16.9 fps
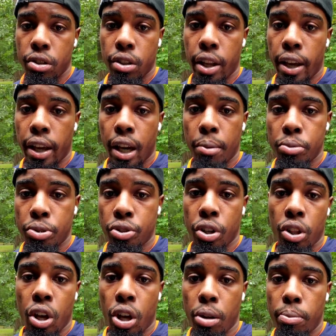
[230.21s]
Like, and I'm
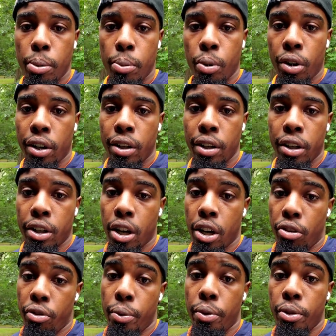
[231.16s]
sure a lot of people are going to
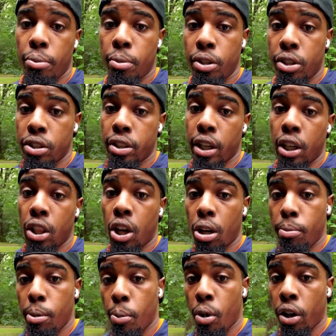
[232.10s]
agree with me, just like a
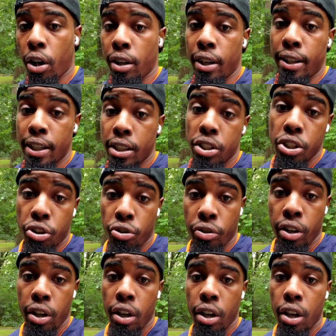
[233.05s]
lot of people are going to
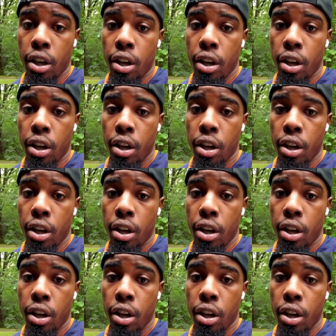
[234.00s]
disagree.